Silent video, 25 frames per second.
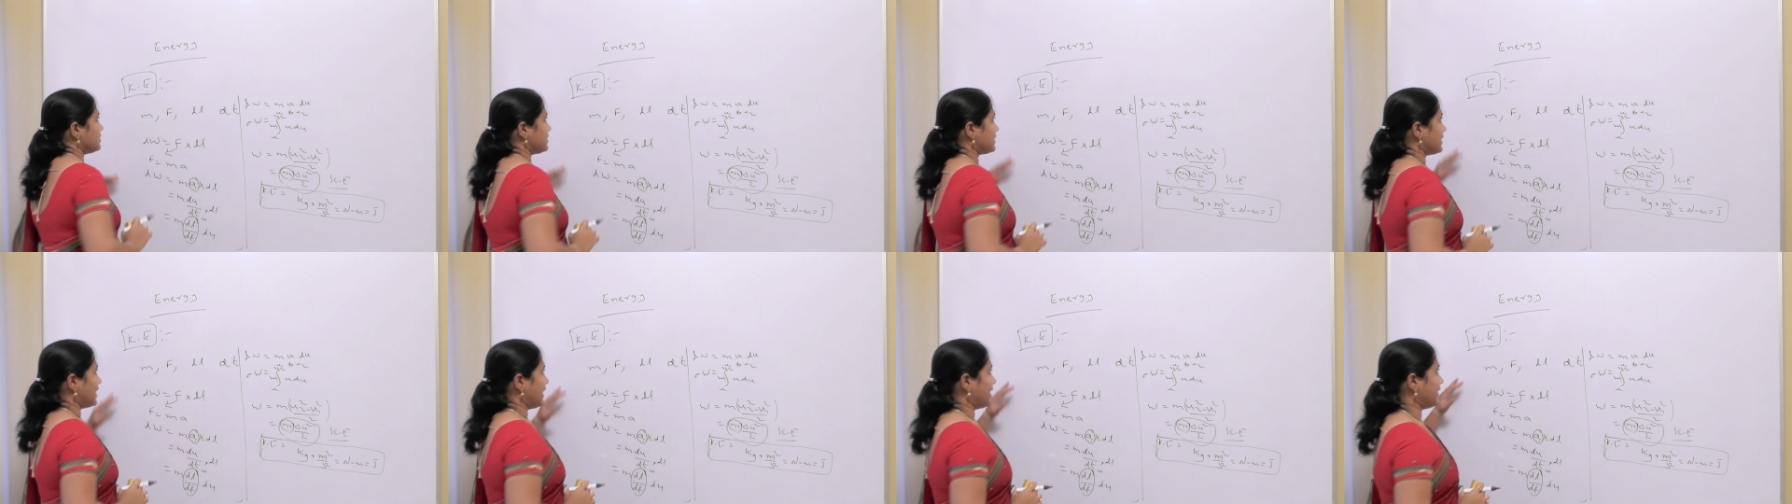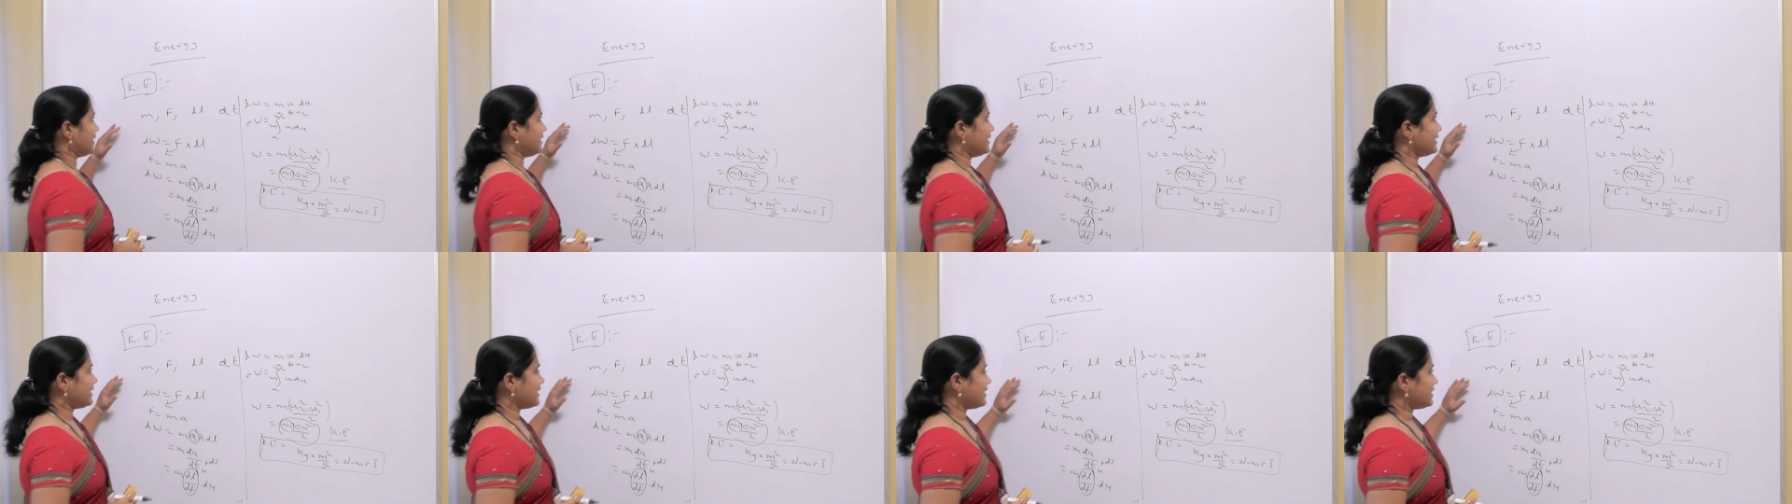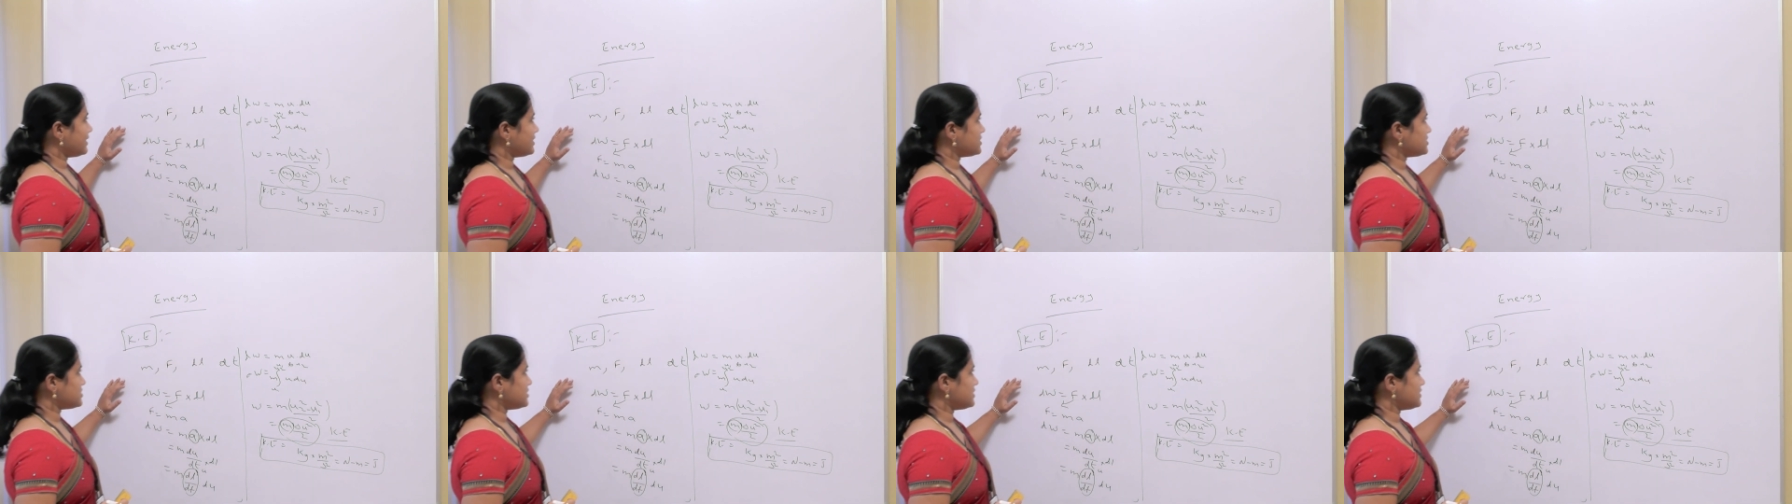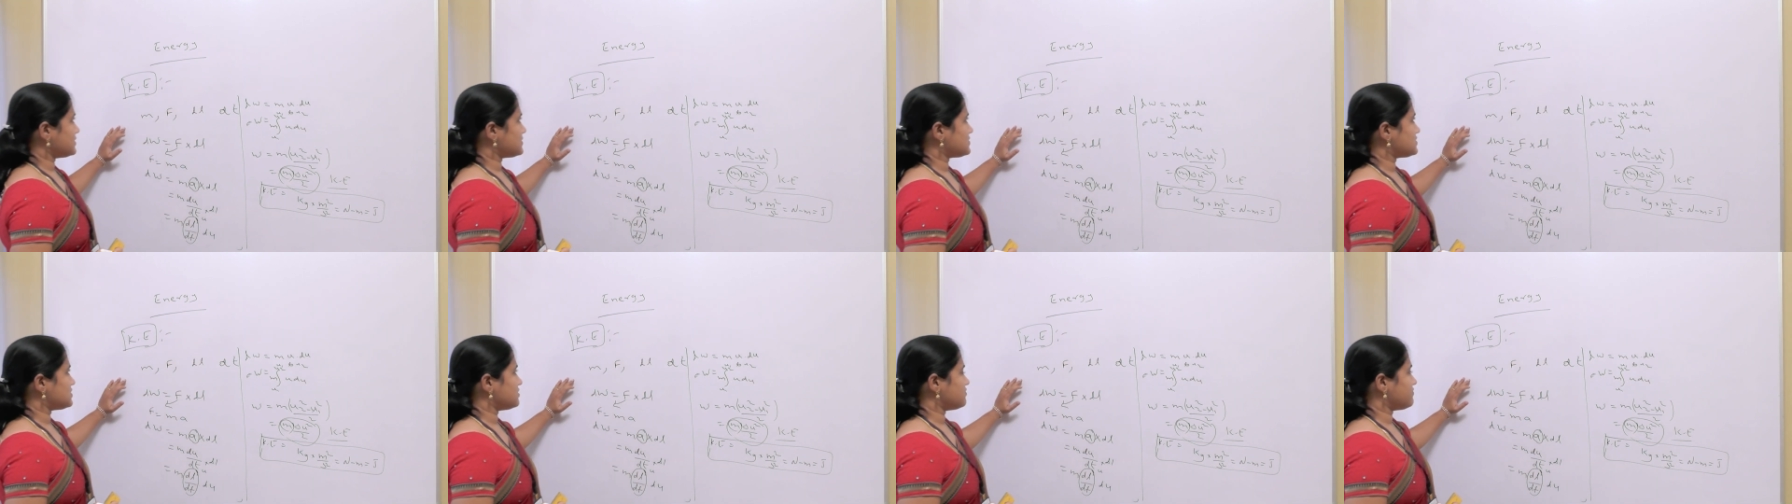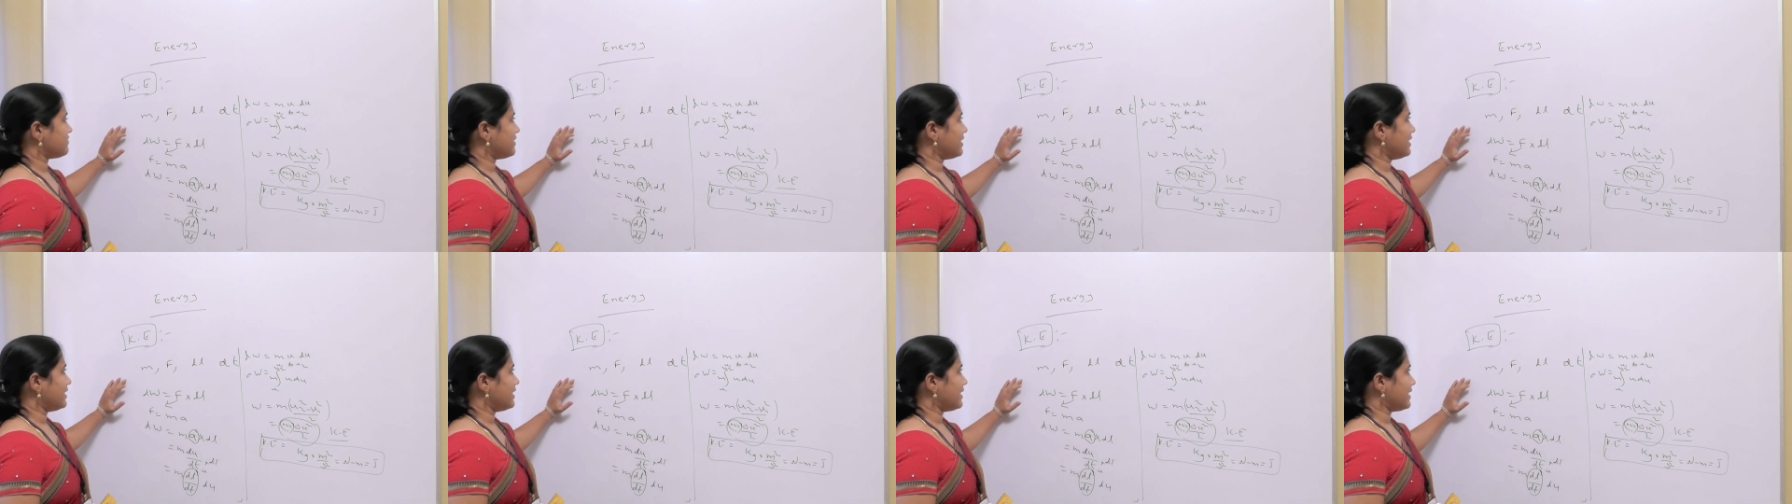the kinetic energy is
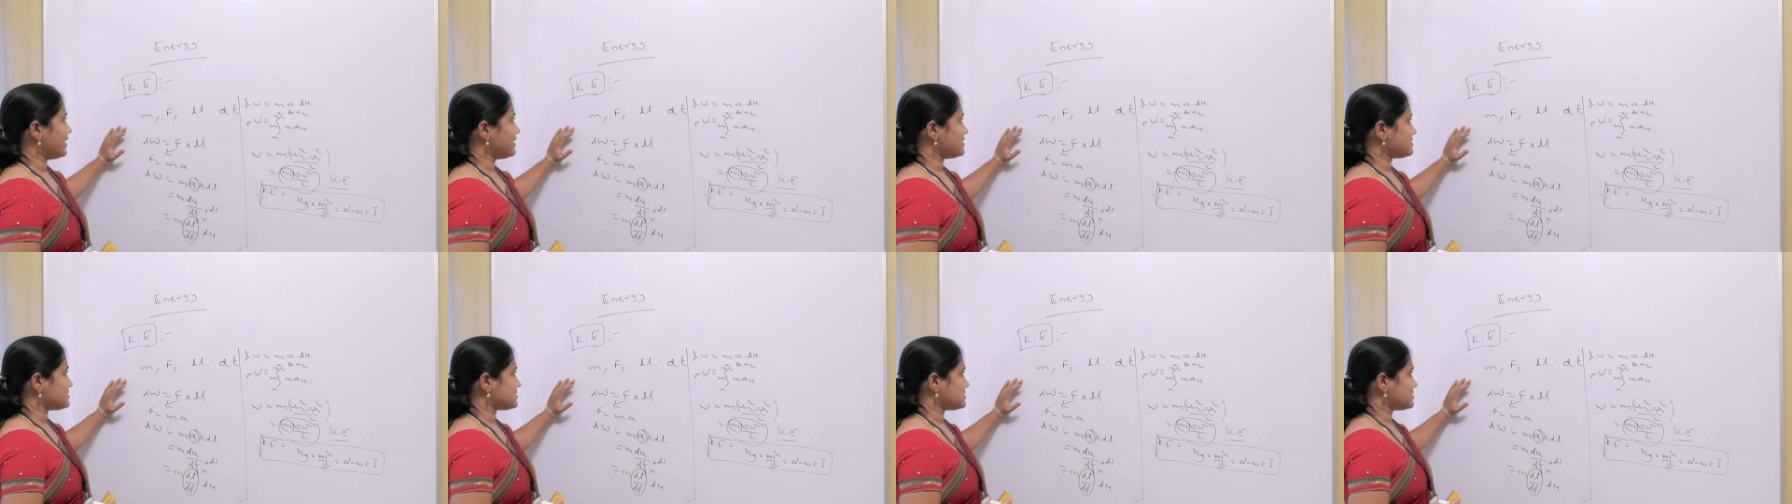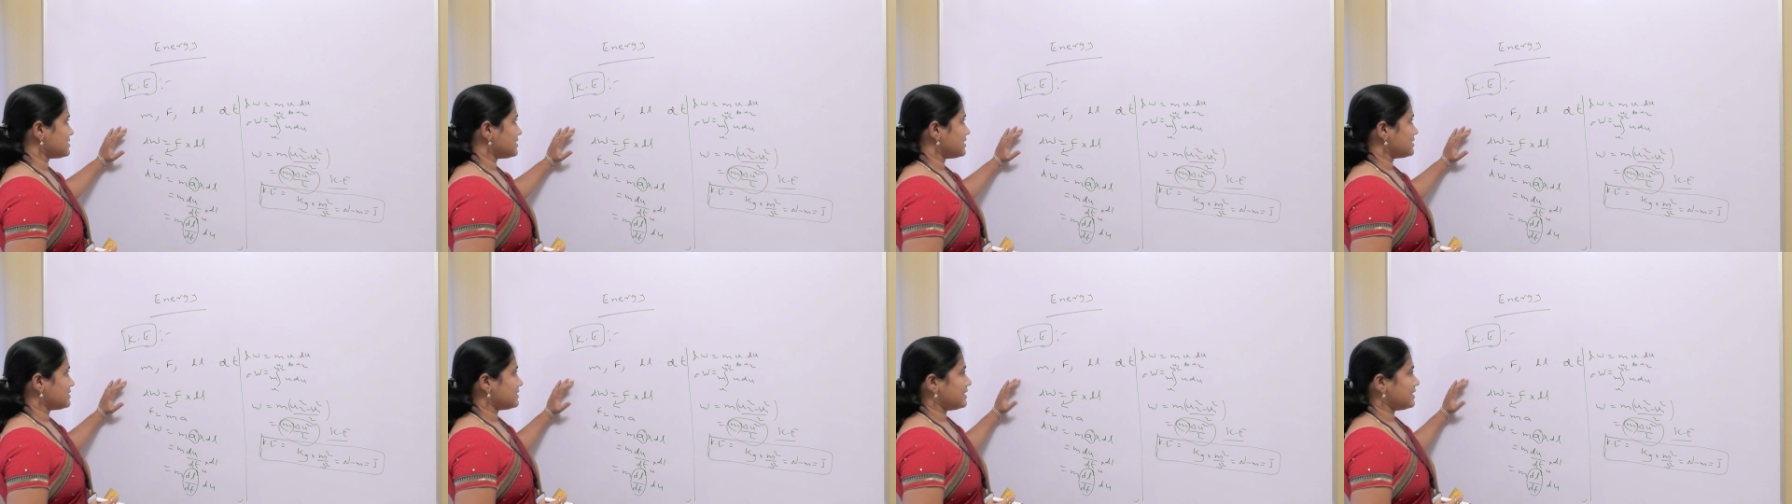defined as